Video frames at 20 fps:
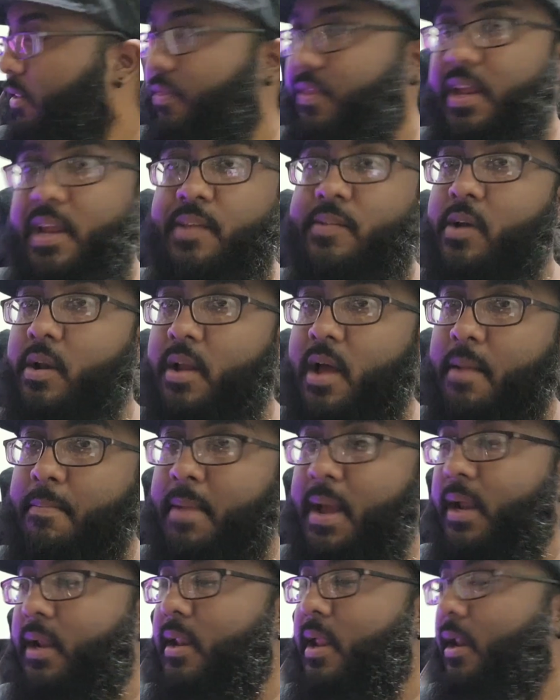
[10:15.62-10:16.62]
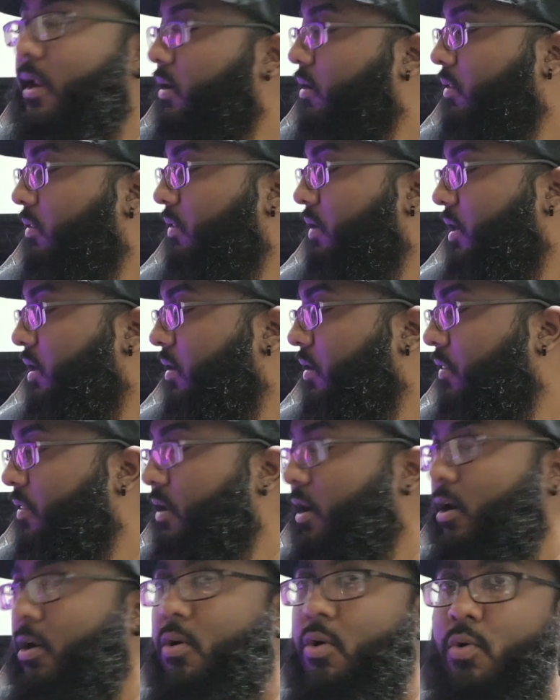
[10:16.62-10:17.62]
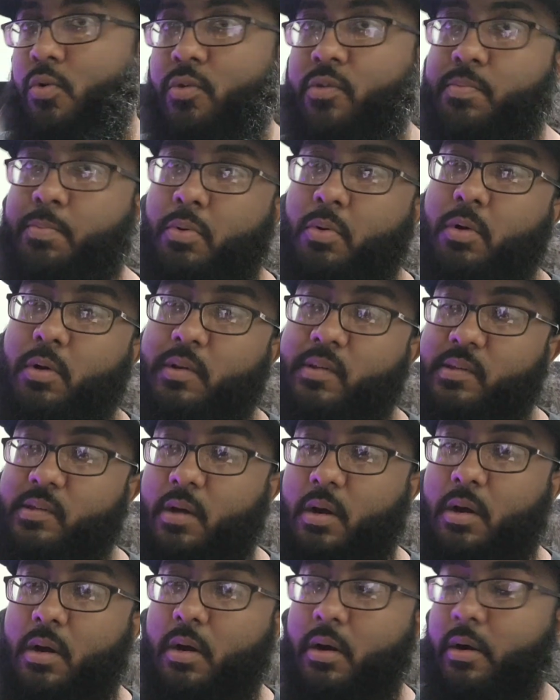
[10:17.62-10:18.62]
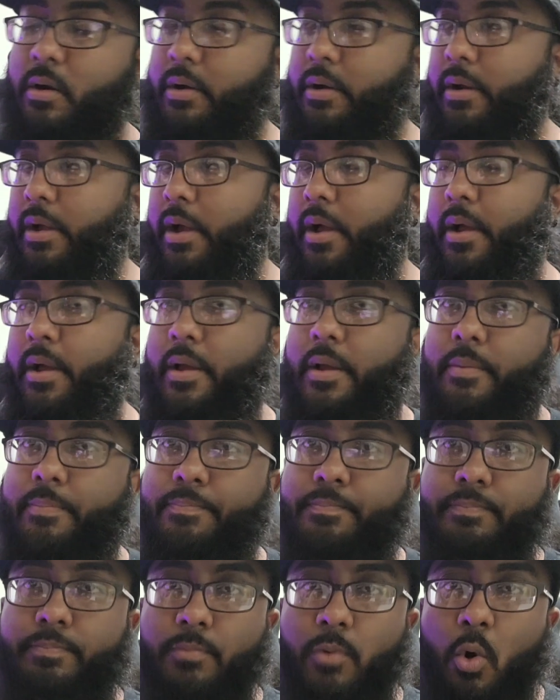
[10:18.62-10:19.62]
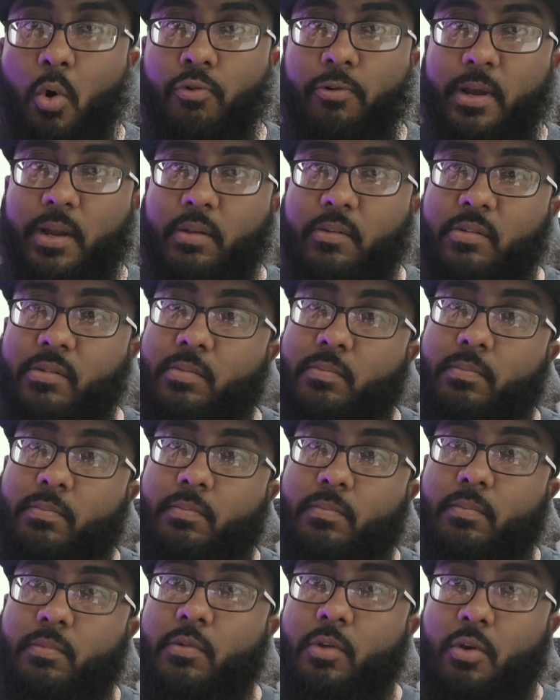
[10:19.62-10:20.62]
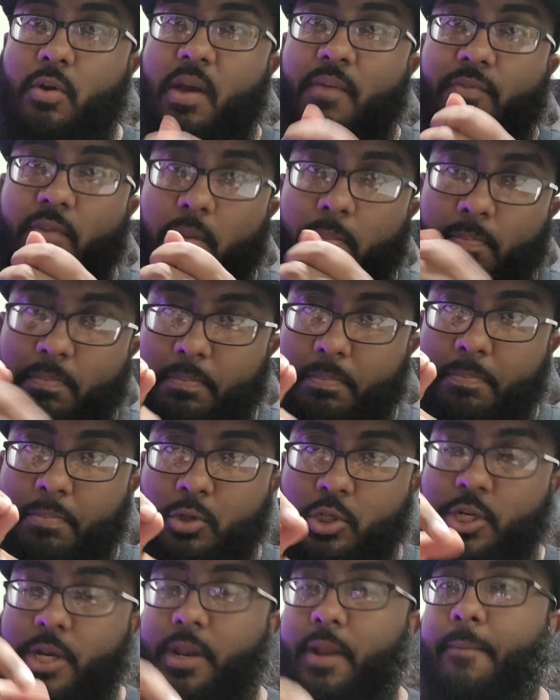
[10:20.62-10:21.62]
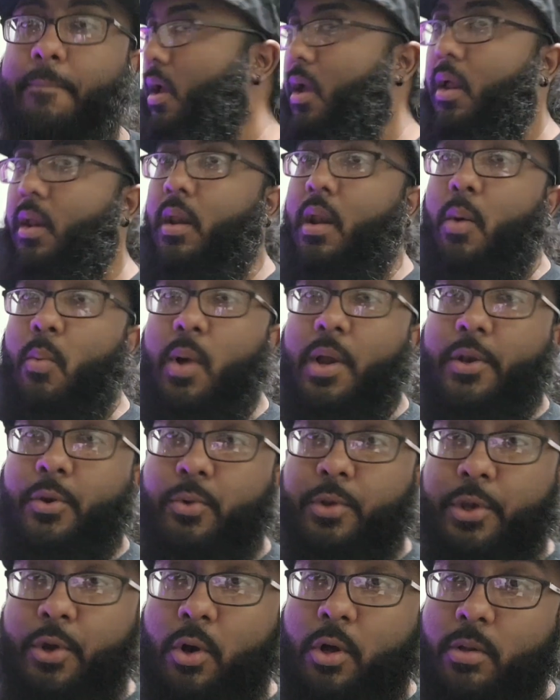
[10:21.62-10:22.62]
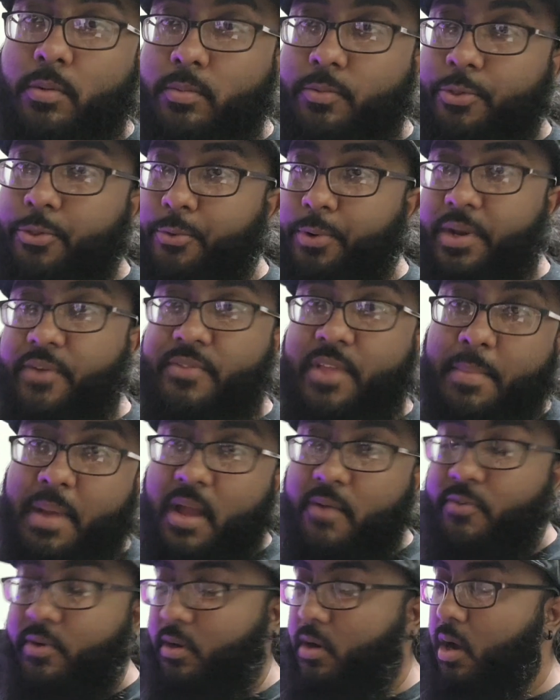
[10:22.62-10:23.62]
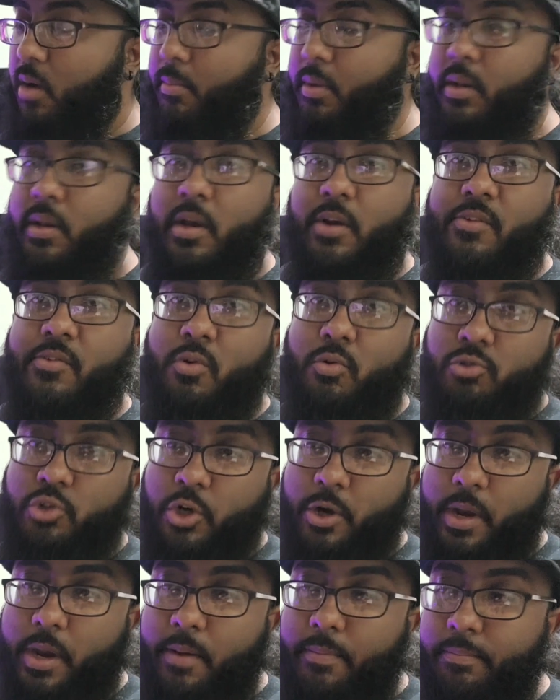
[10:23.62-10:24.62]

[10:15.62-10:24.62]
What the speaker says: These are not magnetic. Their hose ports are O-rings, so you have to push it in. Now, what do all three of them have in common? There's no tray.